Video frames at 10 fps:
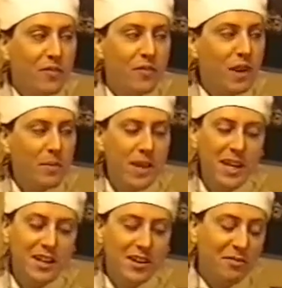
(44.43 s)
the
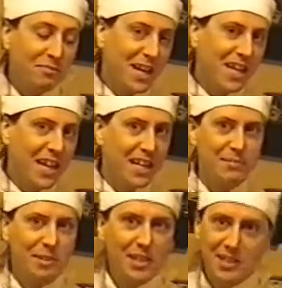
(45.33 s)
flipping of
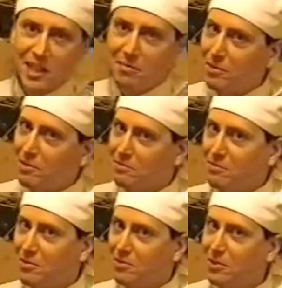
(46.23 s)
pancakes because that was
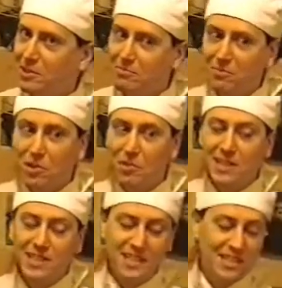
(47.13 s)
what was
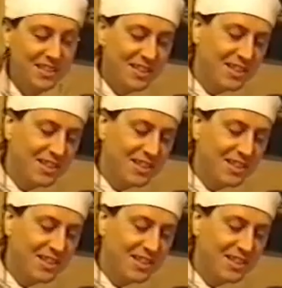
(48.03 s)
requested.